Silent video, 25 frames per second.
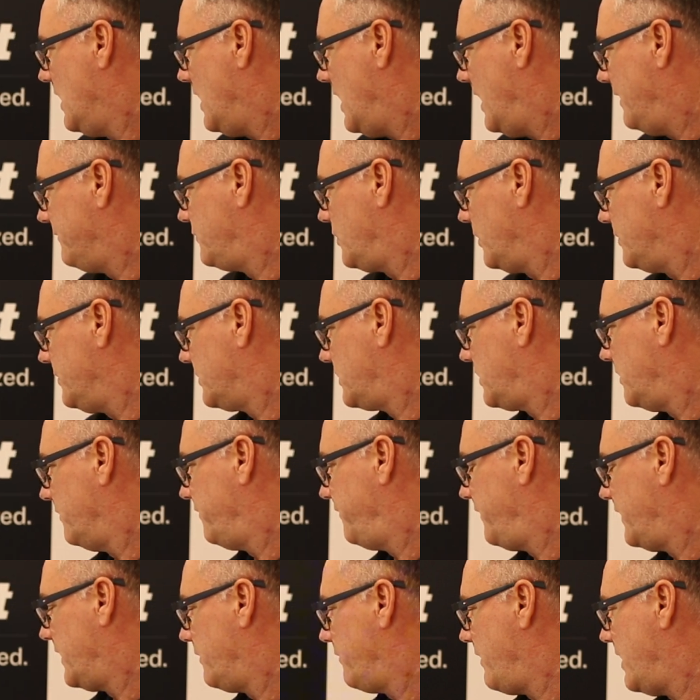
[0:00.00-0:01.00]
I've got the
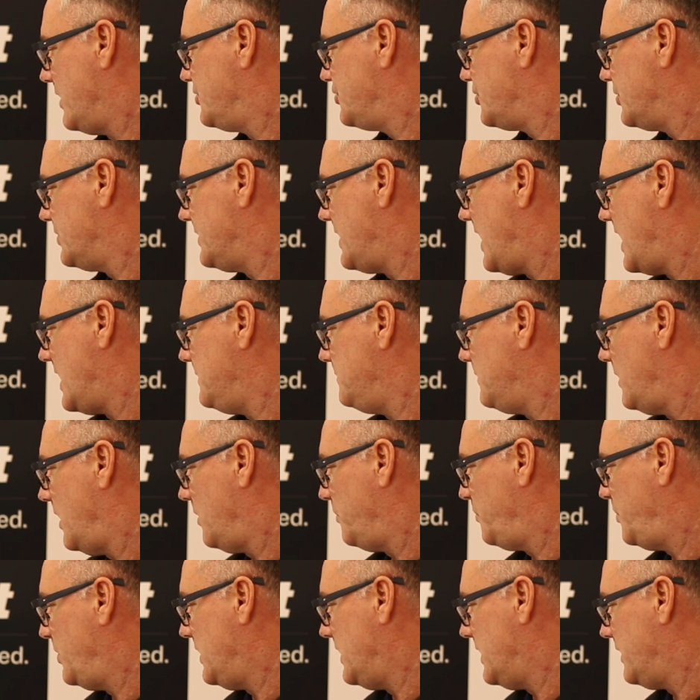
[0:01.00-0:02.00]
configuration name
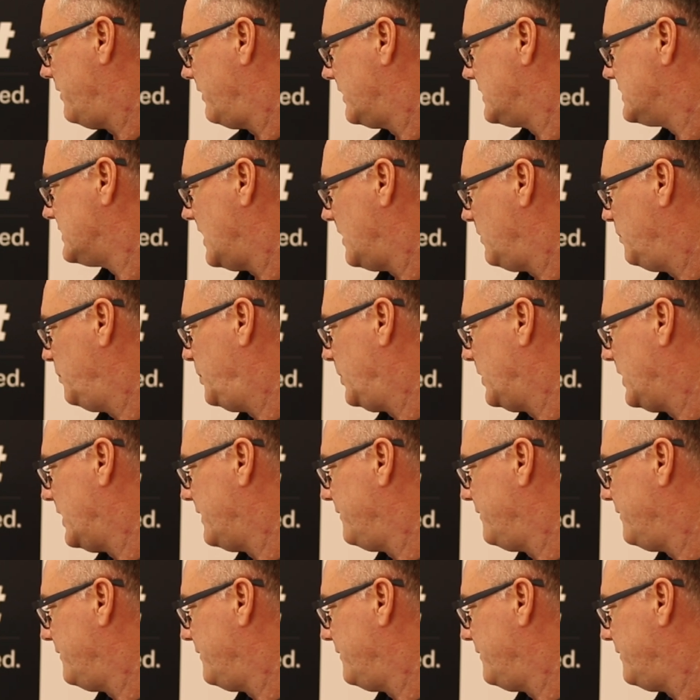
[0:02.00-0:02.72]
up here, example,